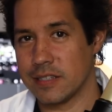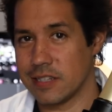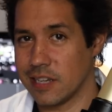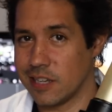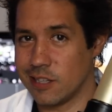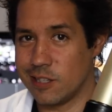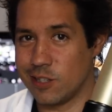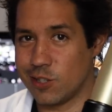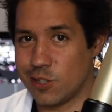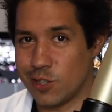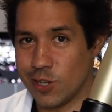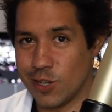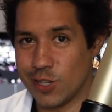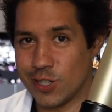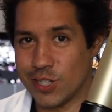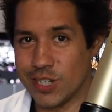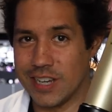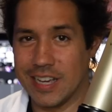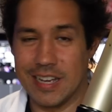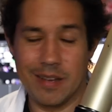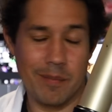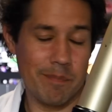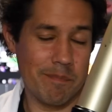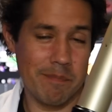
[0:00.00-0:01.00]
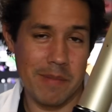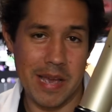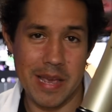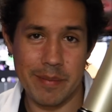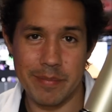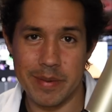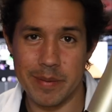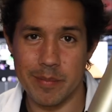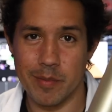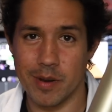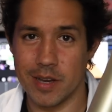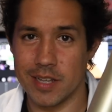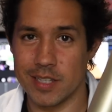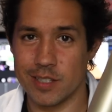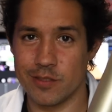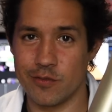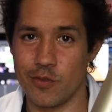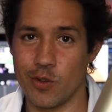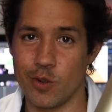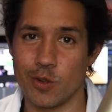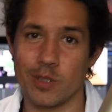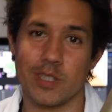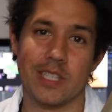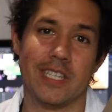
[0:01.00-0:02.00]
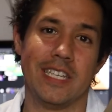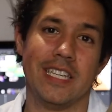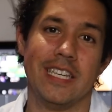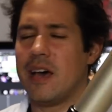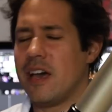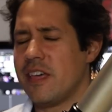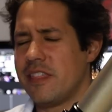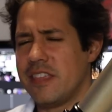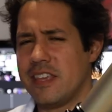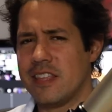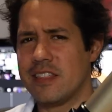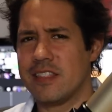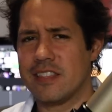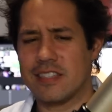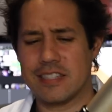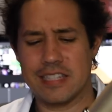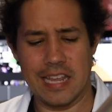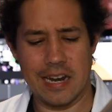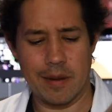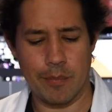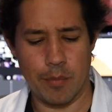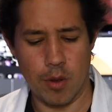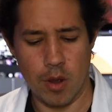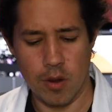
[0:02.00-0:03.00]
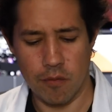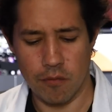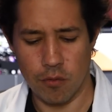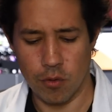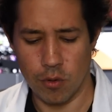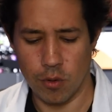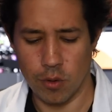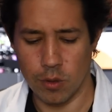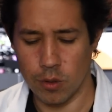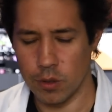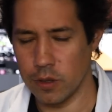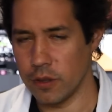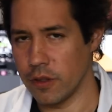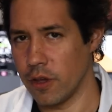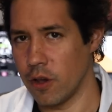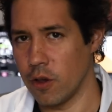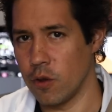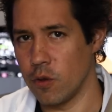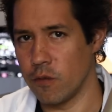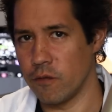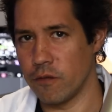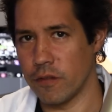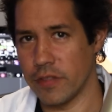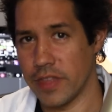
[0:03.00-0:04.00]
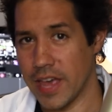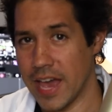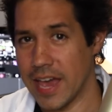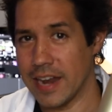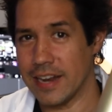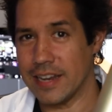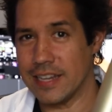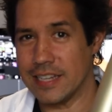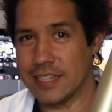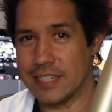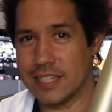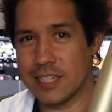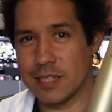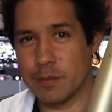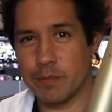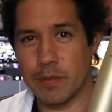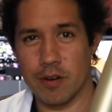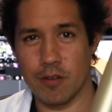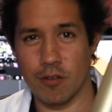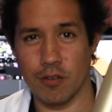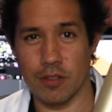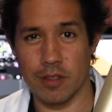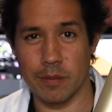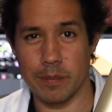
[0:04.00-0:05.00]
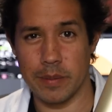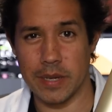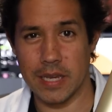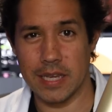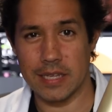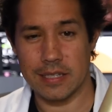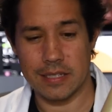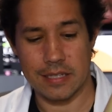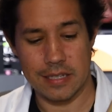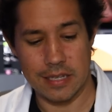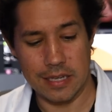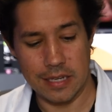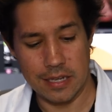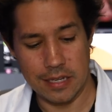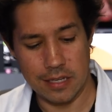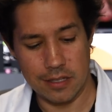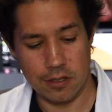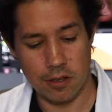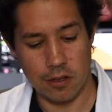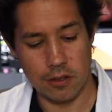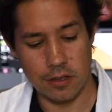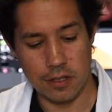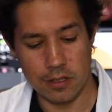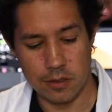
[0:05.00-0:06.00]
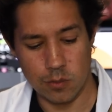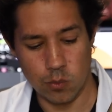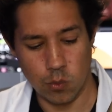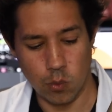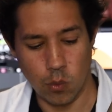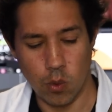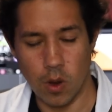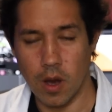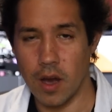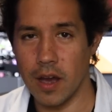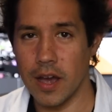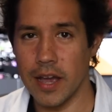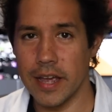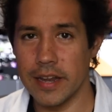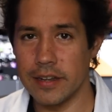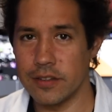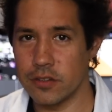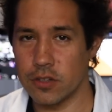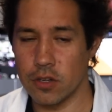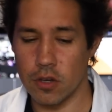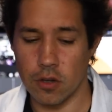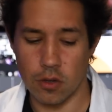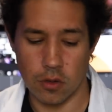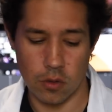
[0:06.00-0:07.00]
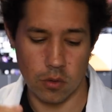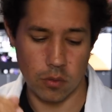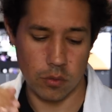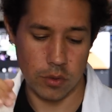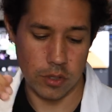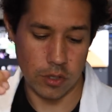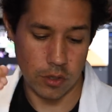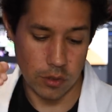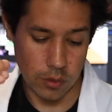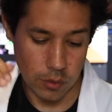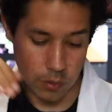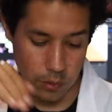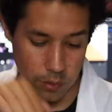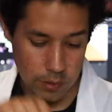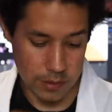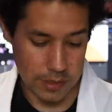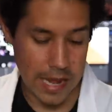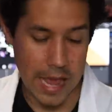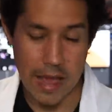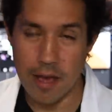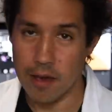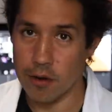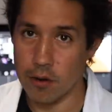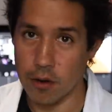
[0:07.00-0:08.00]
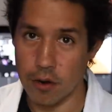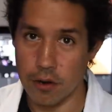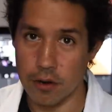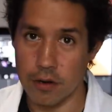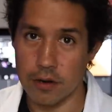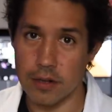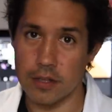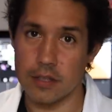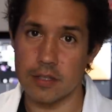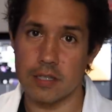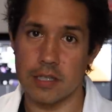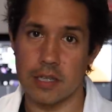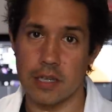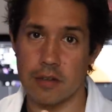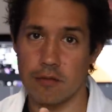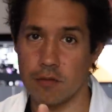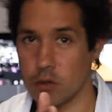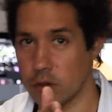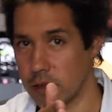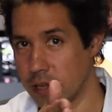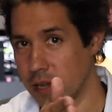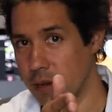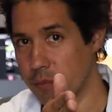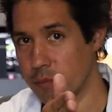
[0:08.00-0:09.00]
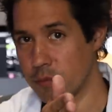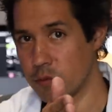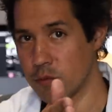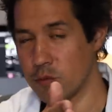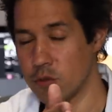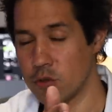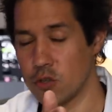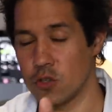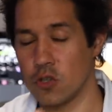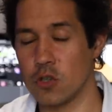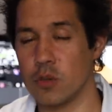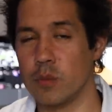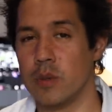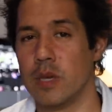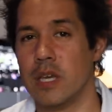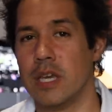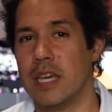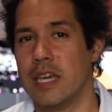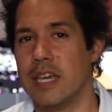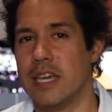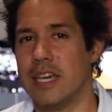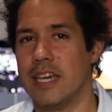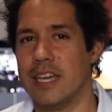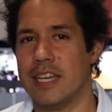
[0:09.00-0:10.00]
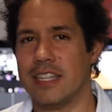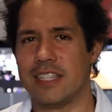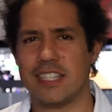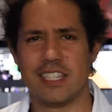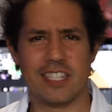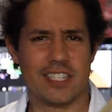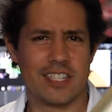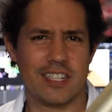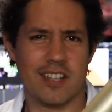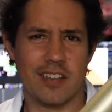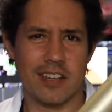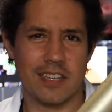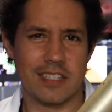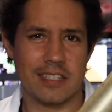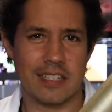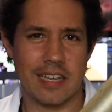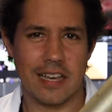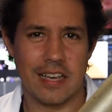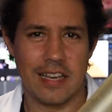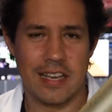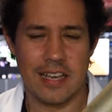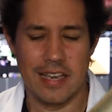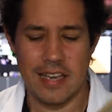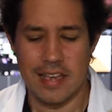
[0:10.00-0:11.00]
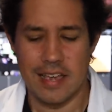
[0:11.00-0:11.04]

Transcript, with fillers: sun searcher. Maybe mine's faulty. I think the setup overall though for that is just better on the PST. It's got this wide circle. You can look down on it instead of looking up through the tube. It's just nicer.